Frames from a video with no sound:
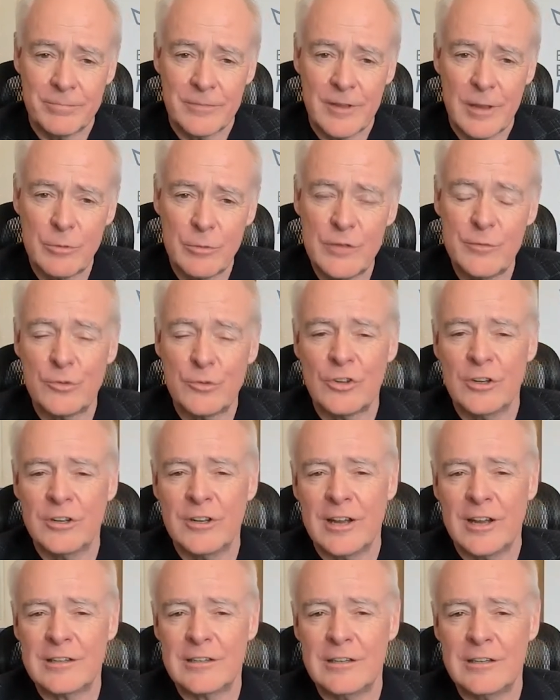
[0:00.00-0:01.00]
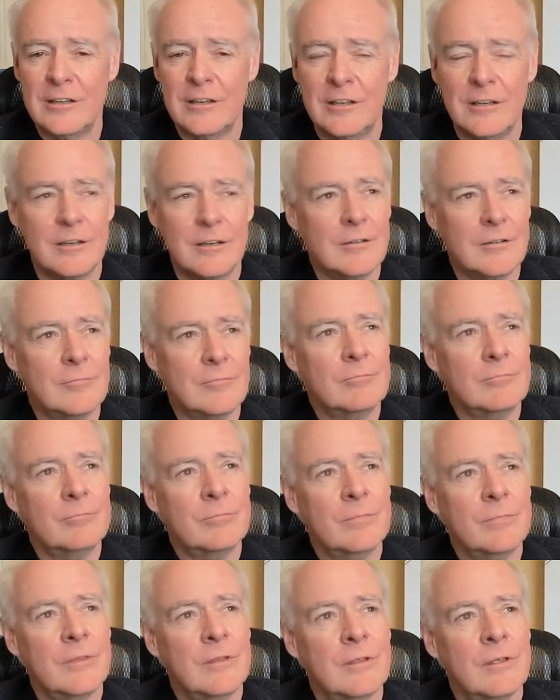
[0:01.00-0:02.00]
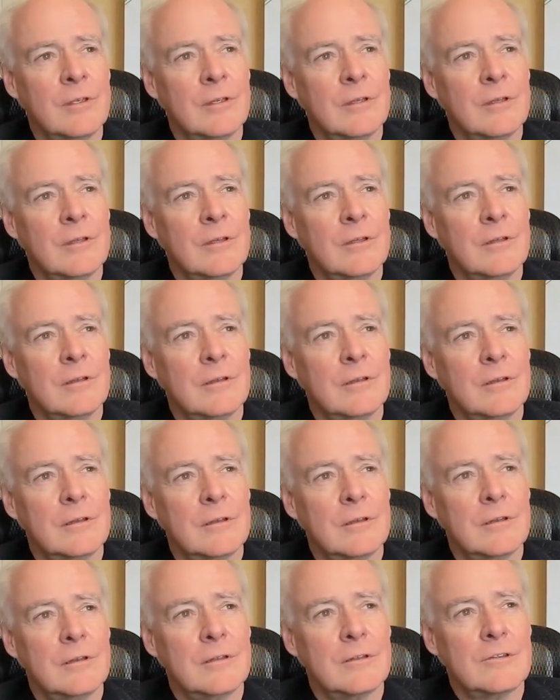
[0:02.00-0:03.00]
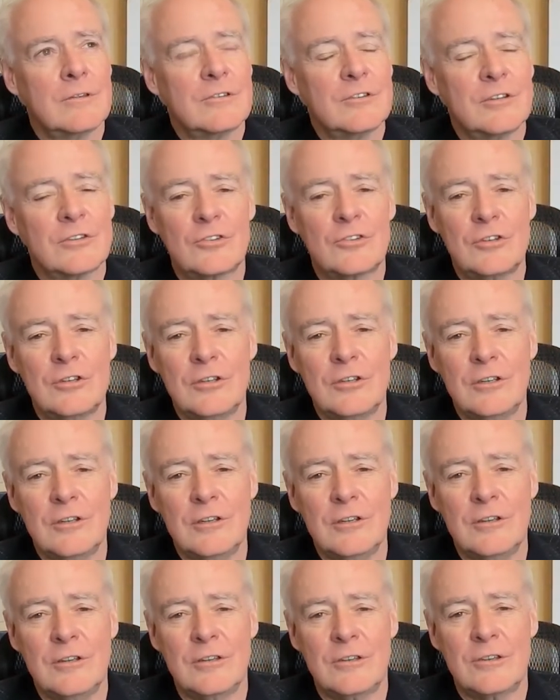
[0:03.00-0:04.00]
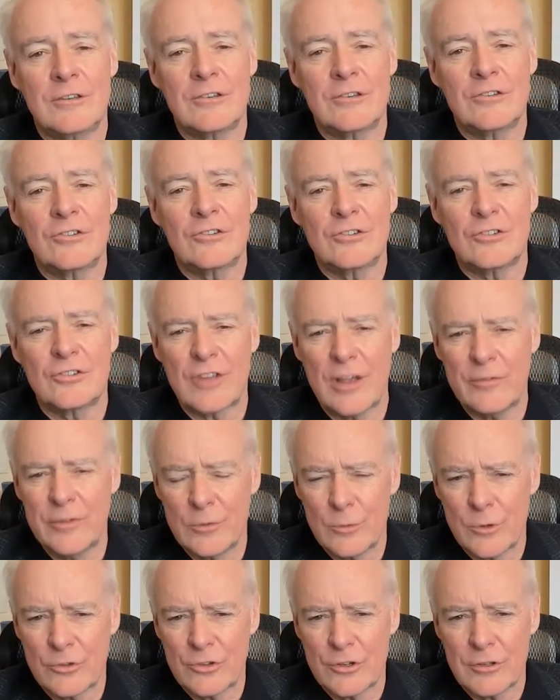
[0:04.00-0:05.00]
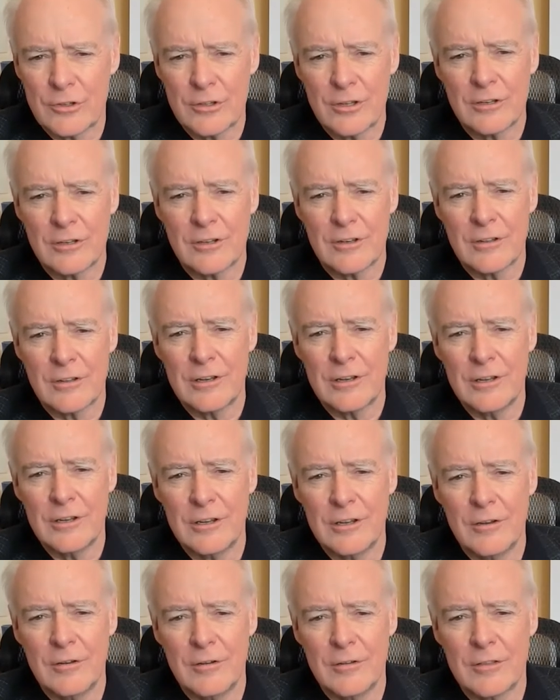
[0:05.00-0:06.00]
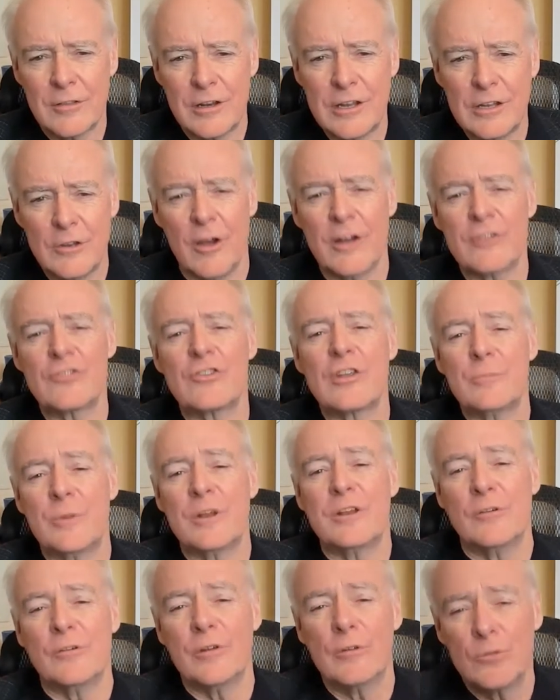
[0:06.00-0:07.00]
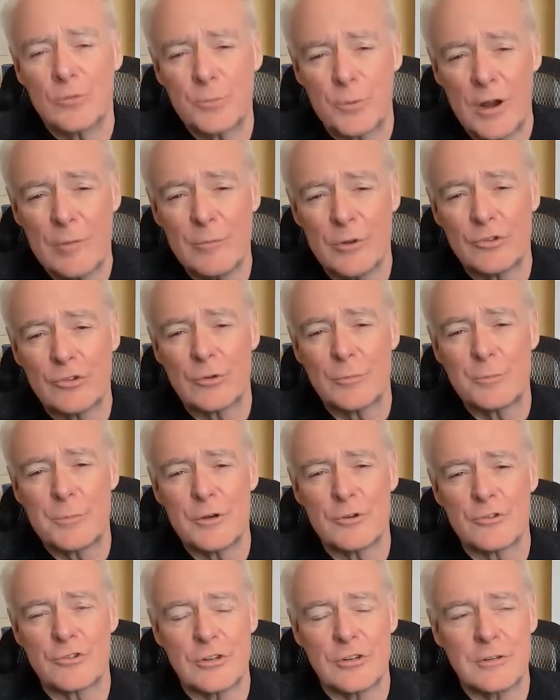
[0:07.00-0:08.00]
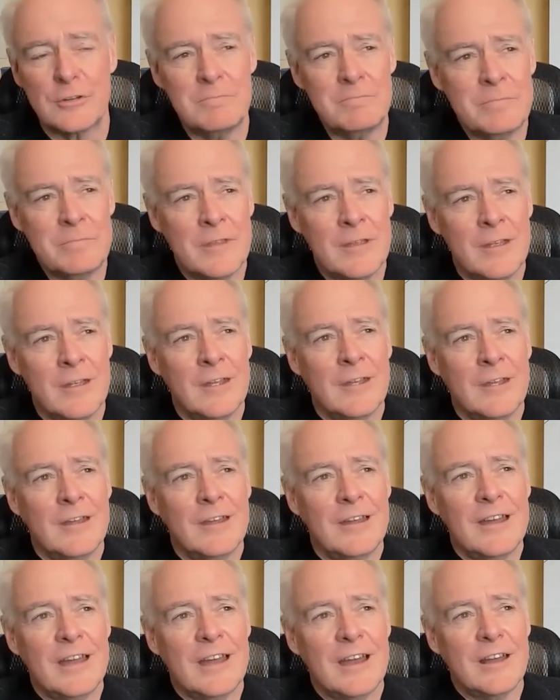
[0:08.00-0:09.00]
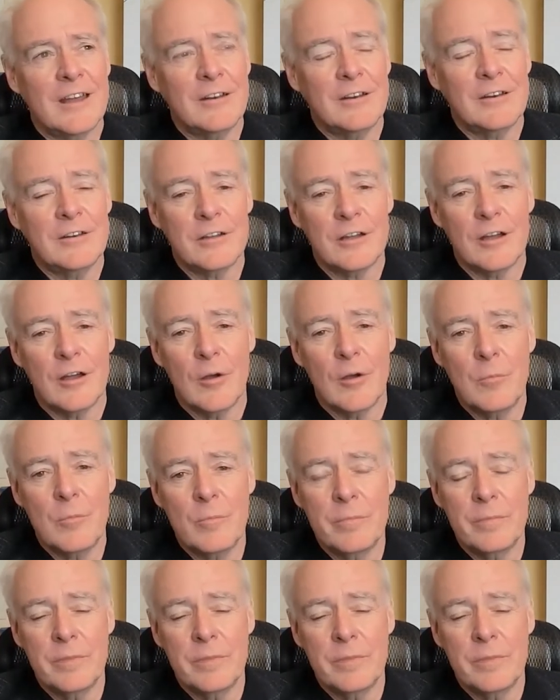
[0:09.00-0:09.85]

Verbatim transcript: I believe it was in 1967, was it that that he that he launched that? But anyway, it was Prime Minister Pearson, and uh,